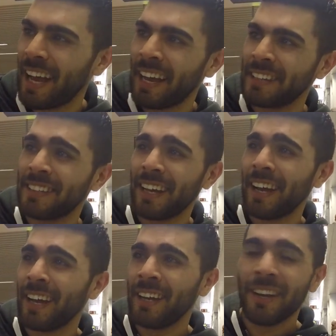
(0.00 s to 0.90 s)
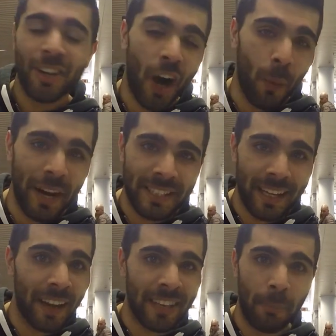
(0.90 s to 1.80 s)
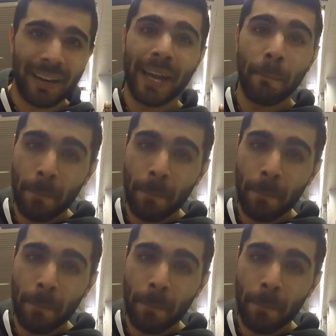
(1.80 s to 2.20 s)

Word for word: and can't wait to get on that plane.